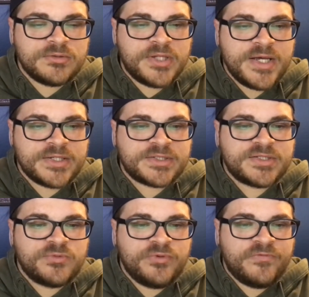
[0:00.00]

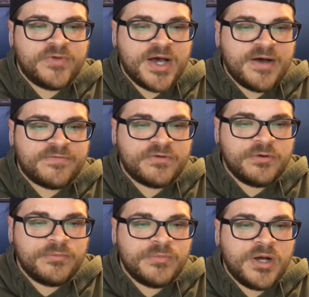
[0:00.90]
Next, we've got
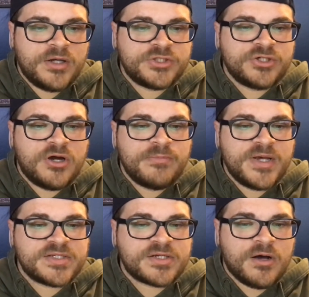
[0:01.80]
from Sean
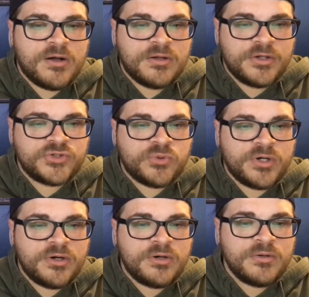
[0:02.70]
Mescal on
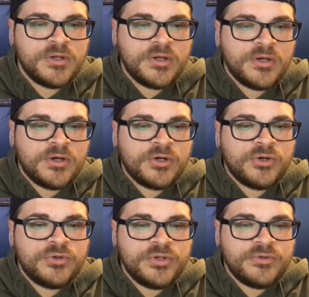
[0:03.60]
Twitter.
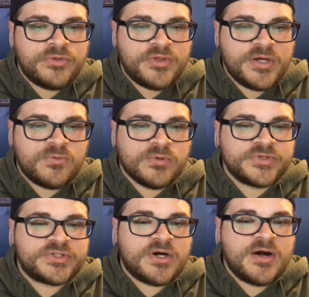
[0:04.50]
Who do you think will
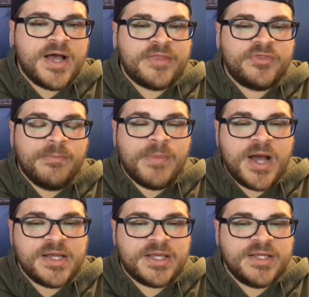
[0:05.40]
start at the
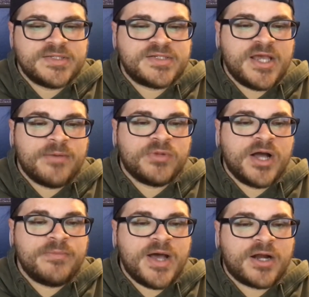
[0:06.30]
Mike and Sam
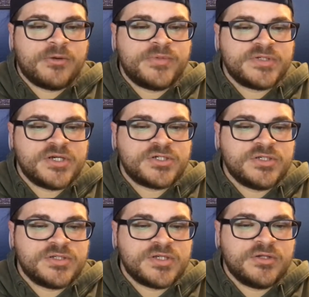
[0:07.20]
linebacker
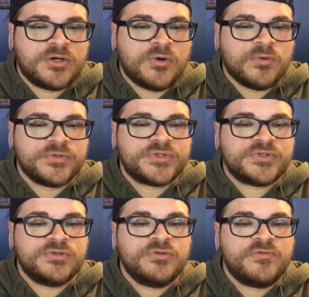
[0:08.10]
positions in the
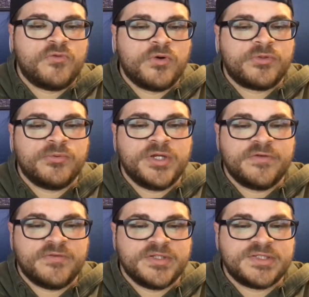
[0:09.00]
Colts' new 4-3
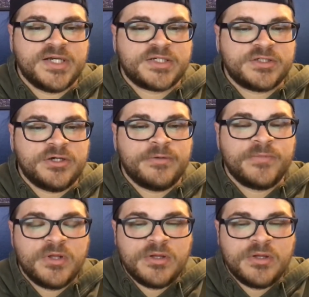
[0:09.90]
defense next year?